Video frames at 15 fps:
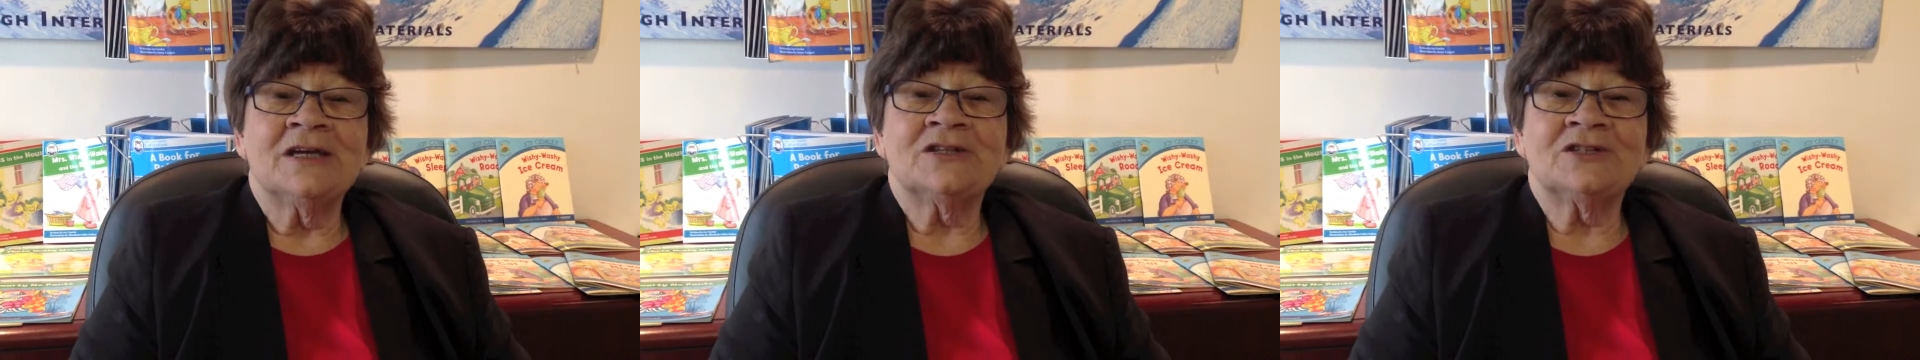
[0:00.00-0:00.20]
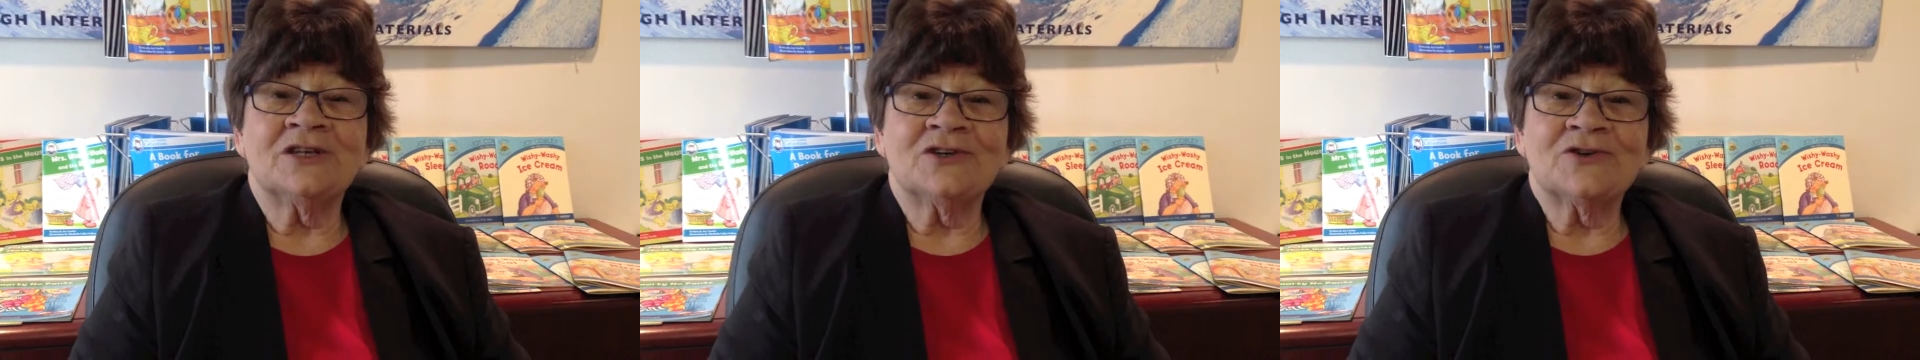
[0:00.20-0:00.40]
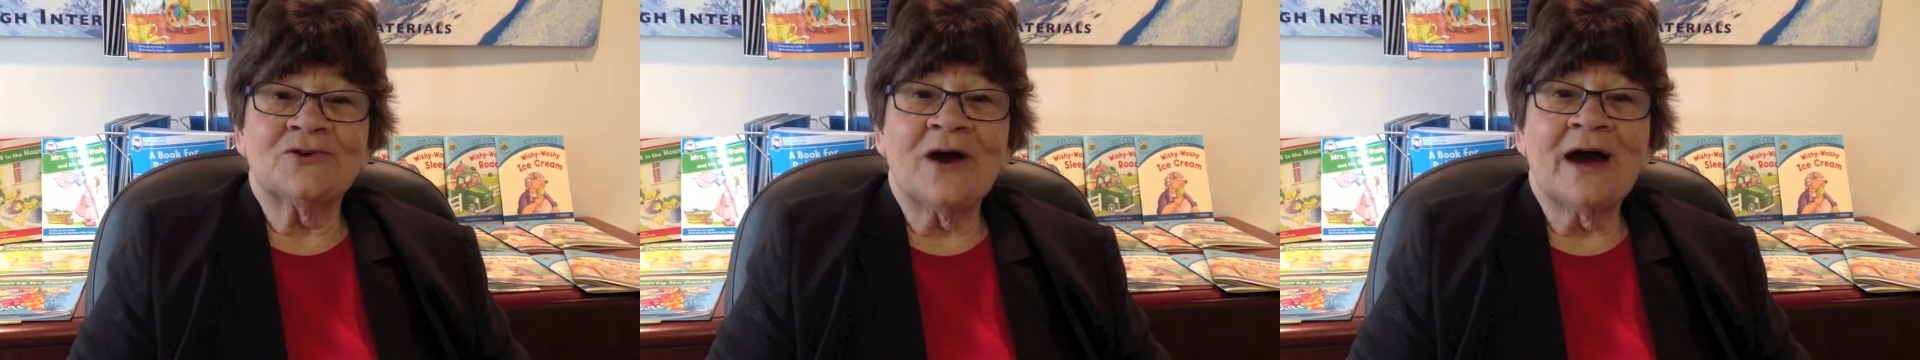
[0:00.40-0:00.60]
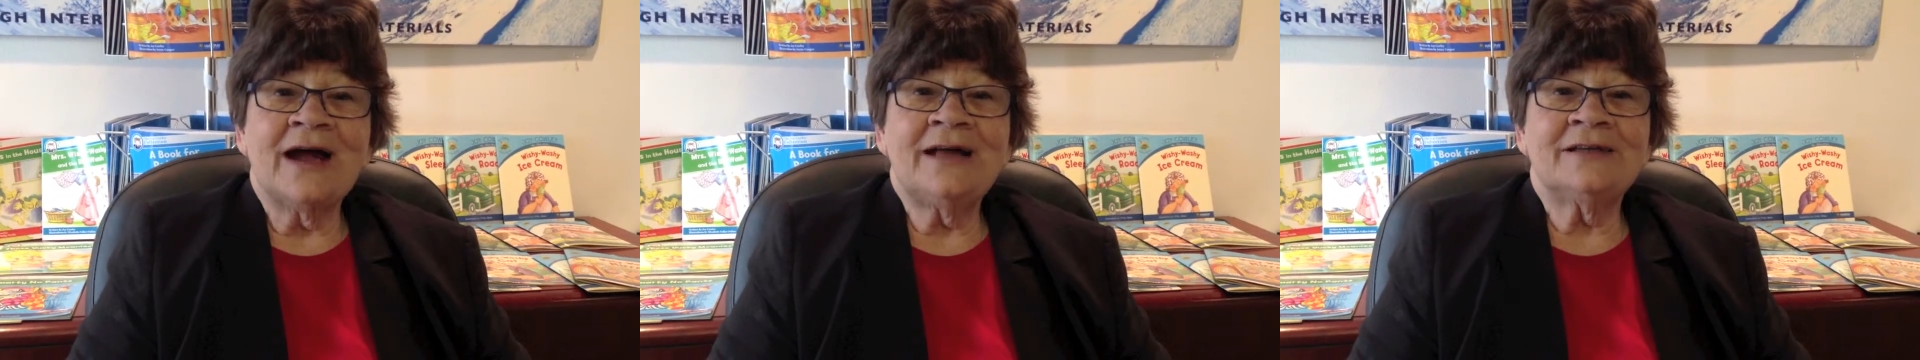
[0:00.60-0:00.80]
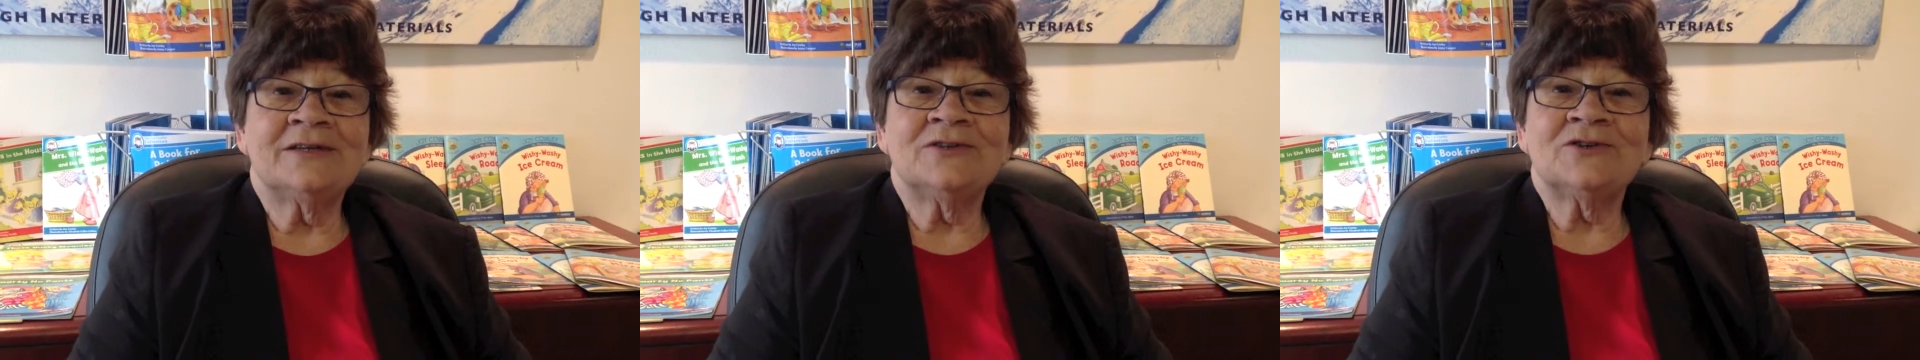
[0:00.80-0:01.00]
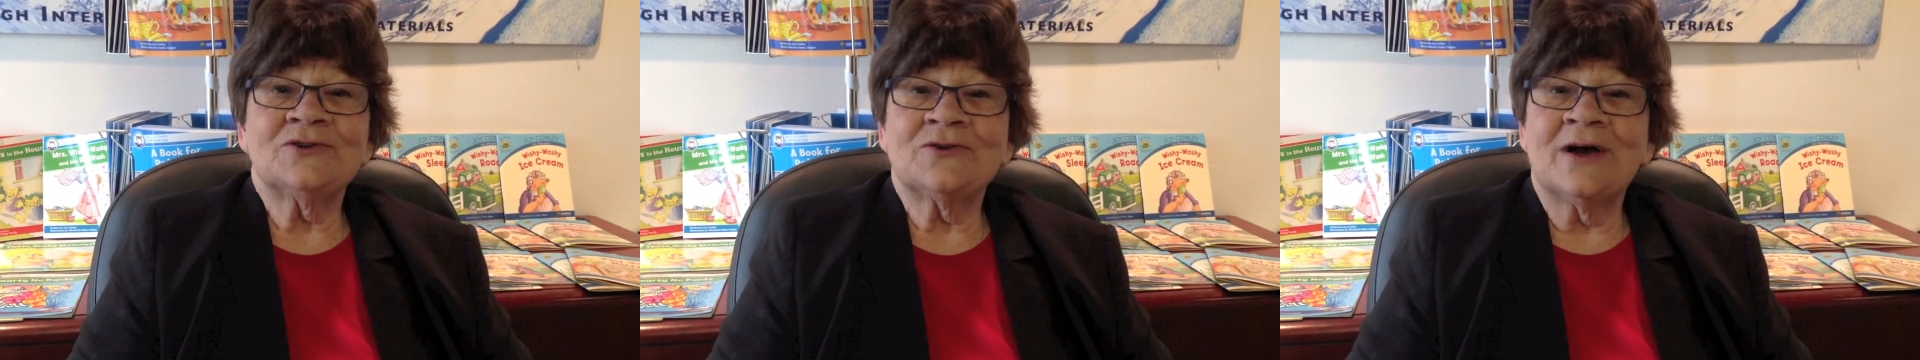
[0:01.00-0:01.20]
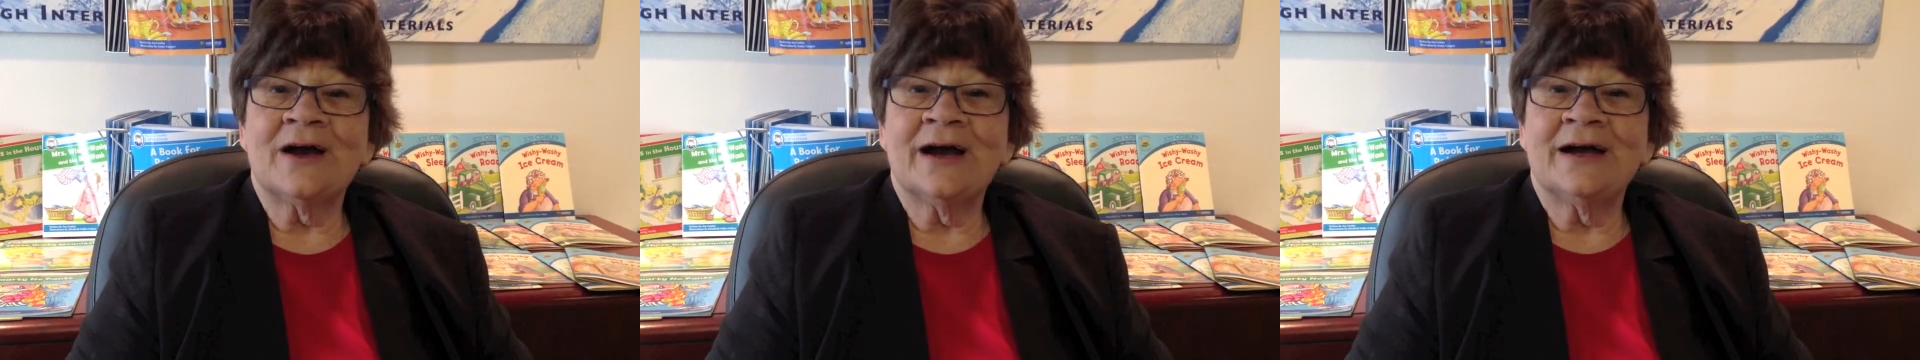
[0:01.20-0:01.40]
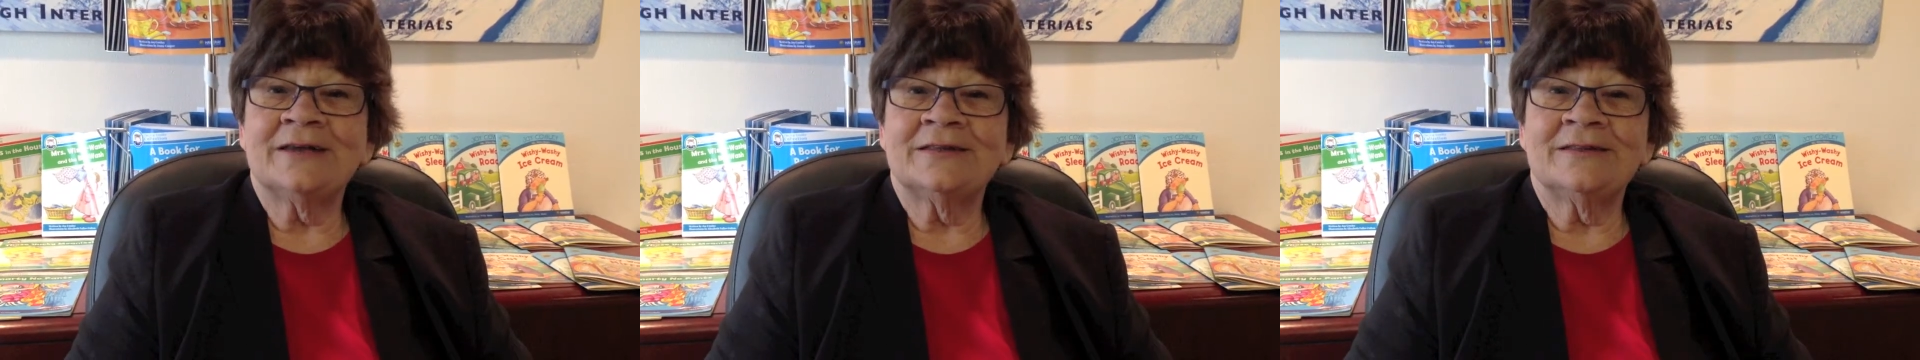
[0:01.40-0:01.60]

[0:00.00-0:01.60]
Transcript: She tried and tried,